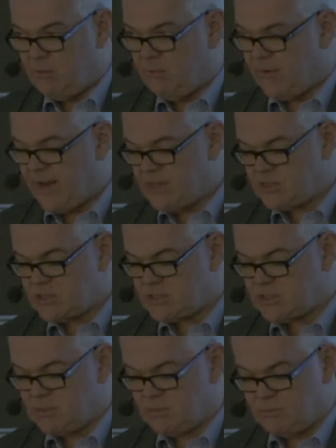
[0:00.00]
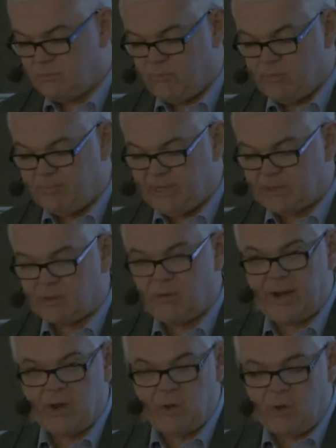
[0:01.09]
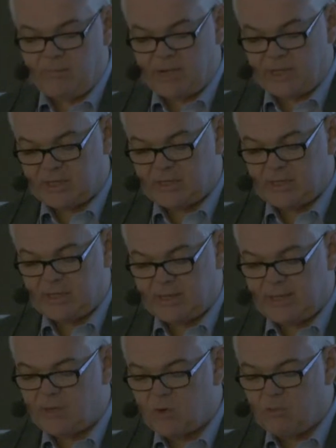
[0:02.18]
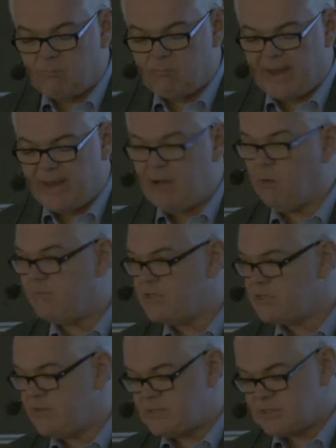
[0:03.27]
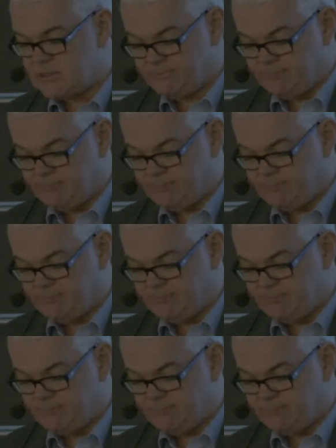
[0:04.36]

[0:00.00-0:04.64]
For ages, we built our economic income mainly on fisheries.